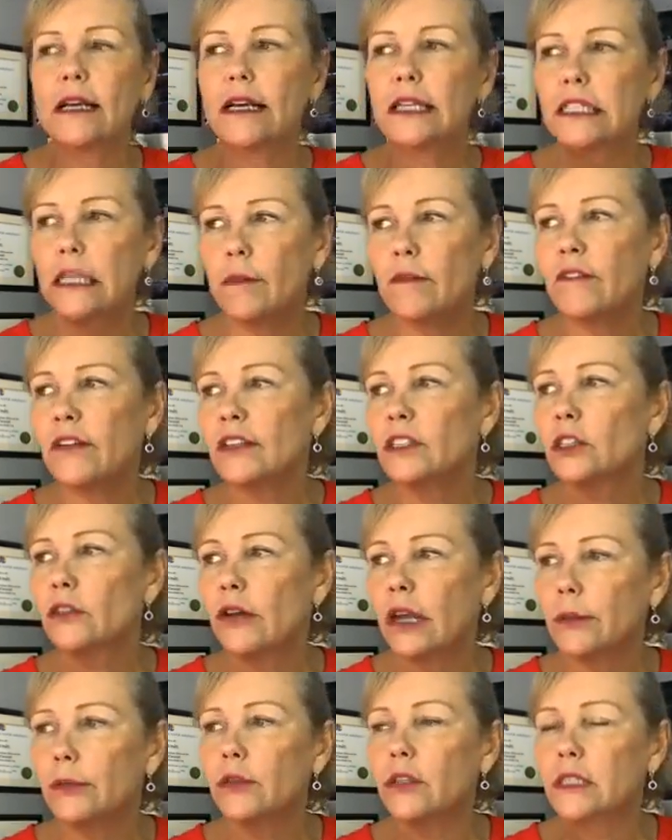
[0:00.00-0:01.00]
Some of us are
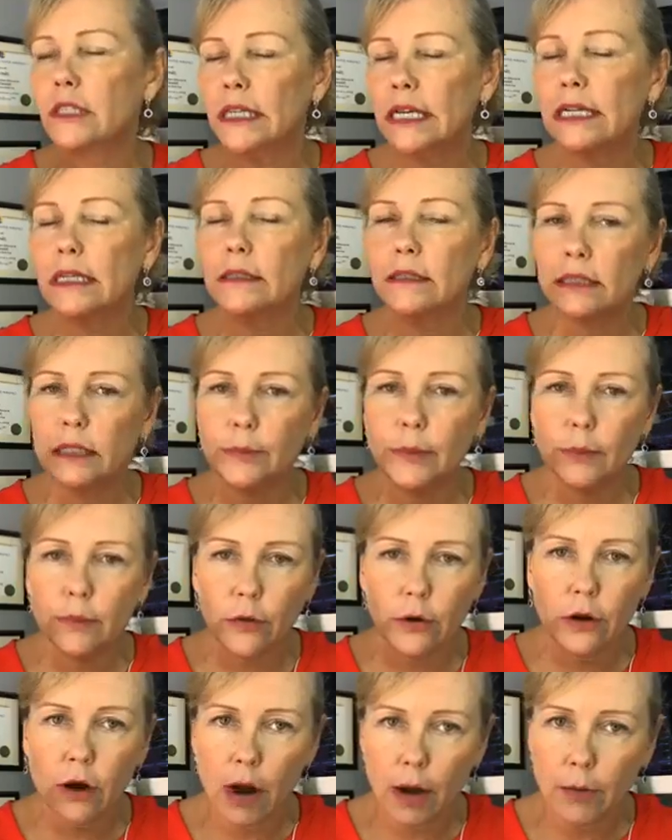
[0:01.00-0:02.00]
able to eat a little bit
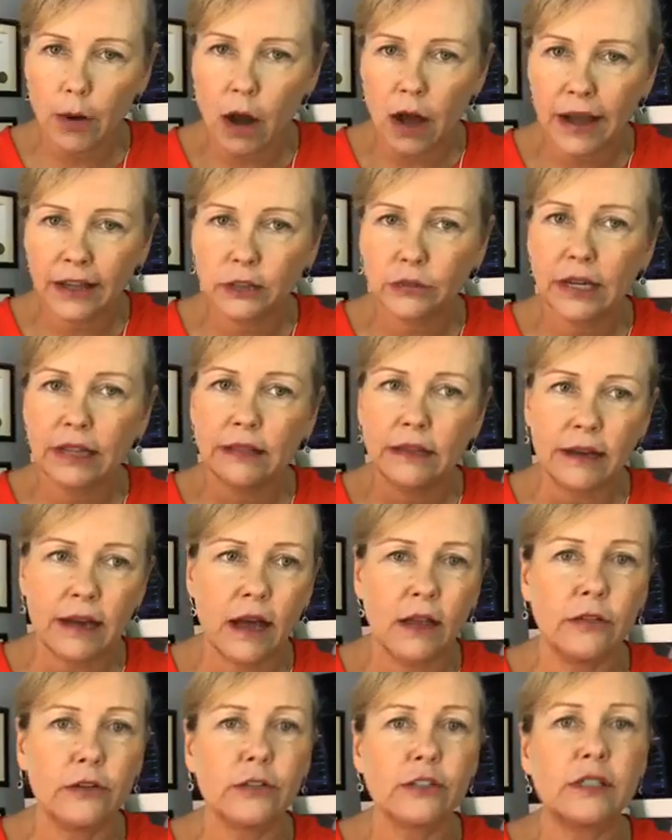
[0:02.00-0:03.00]
more carbohydrate than
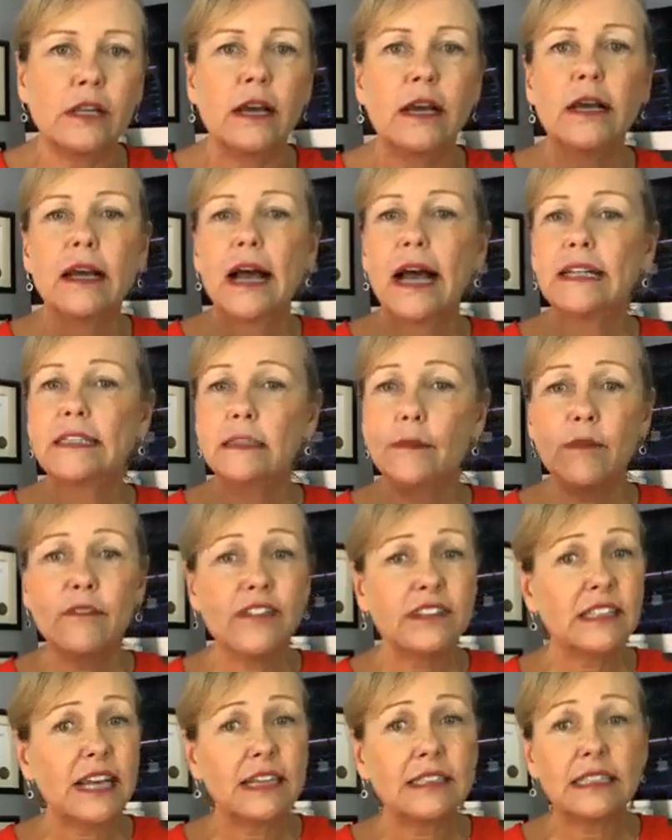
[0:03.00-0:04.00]
others, and some of
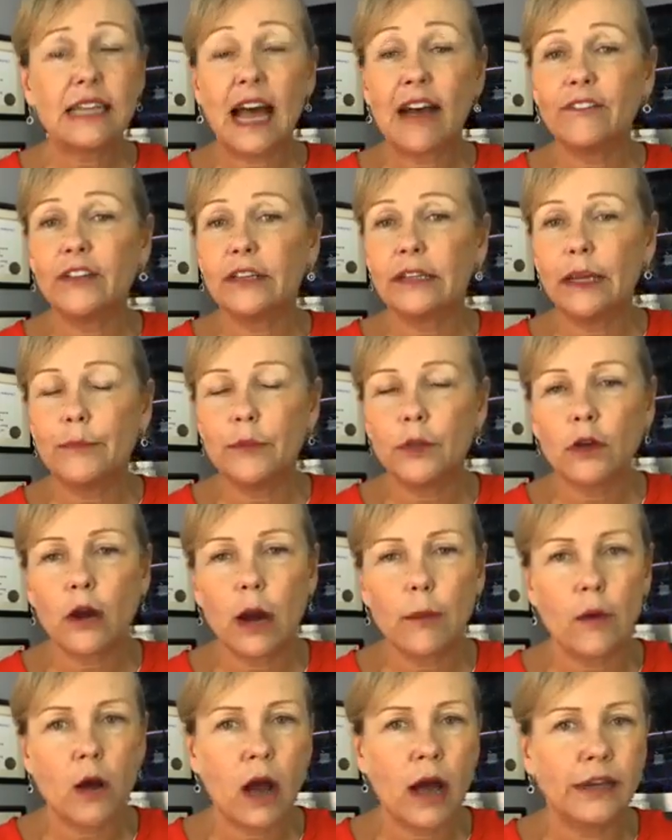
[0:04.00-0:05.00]
us have to keep the
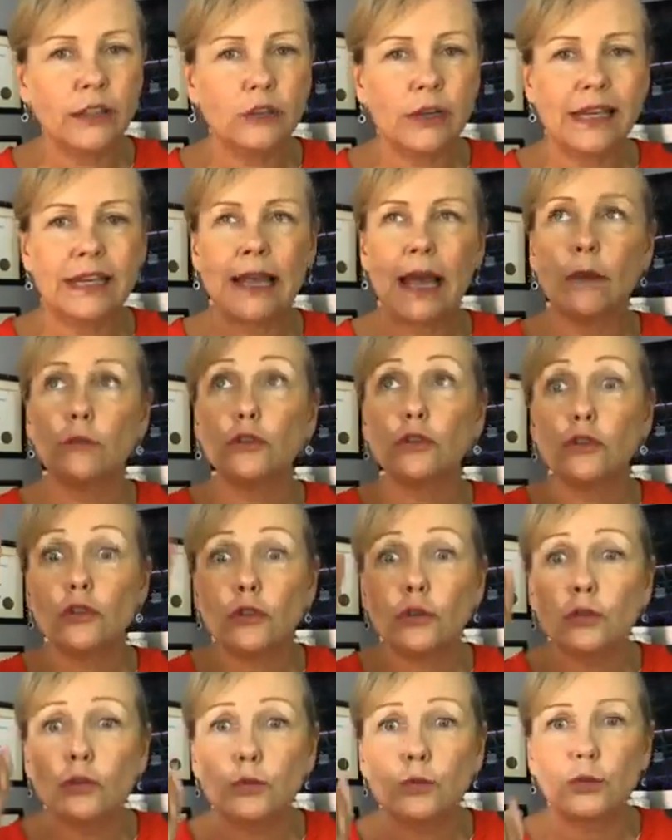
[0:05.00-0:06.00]
carbohydrate count
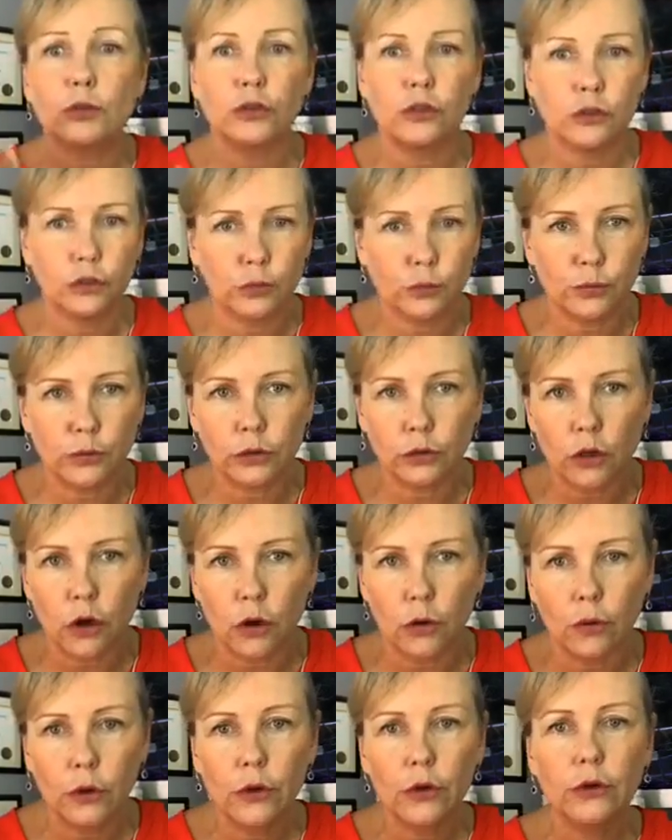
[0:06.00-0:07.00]
super, super
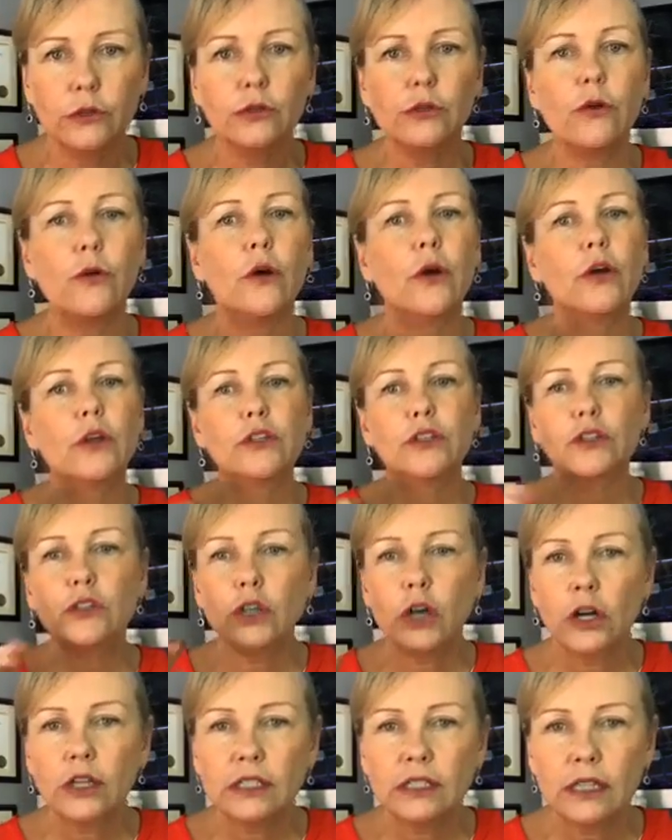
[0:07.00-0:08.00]
low. So
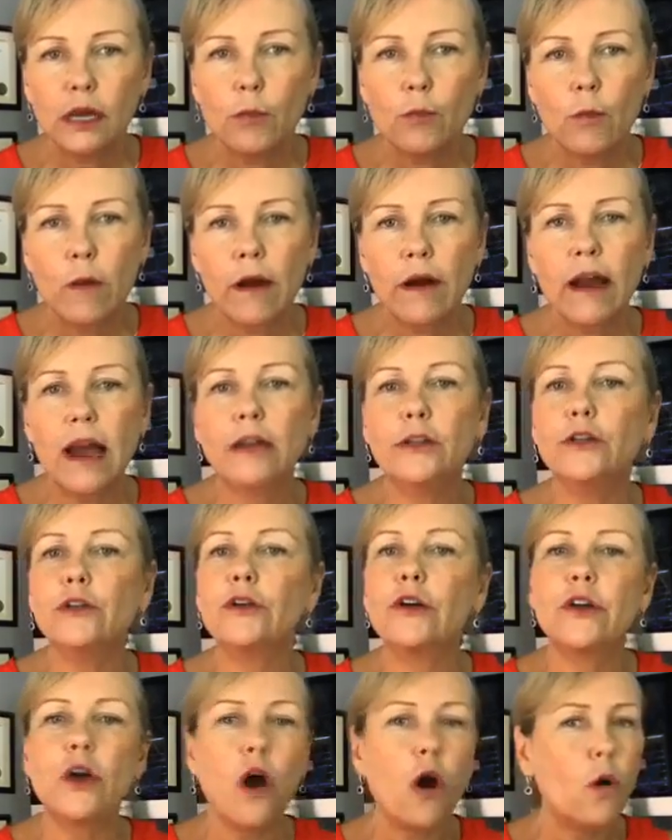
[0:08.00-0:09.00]
start somewhere and you
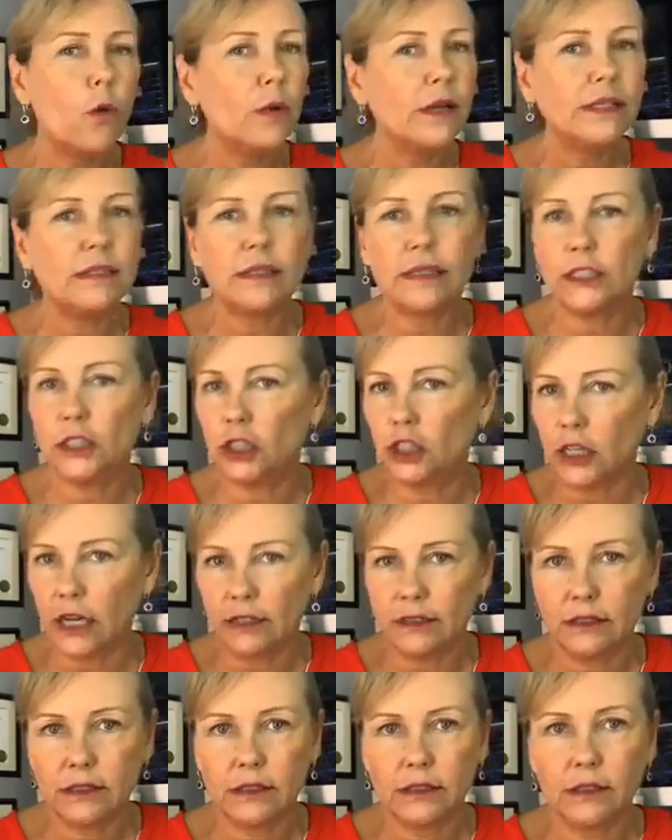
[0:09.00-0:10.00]
can always
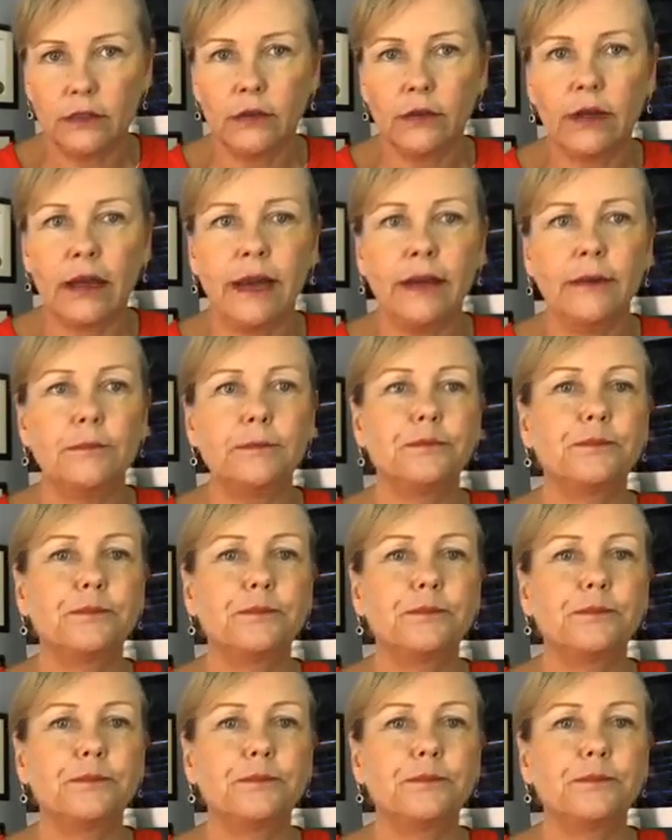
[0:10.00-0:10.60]
adjust, okay?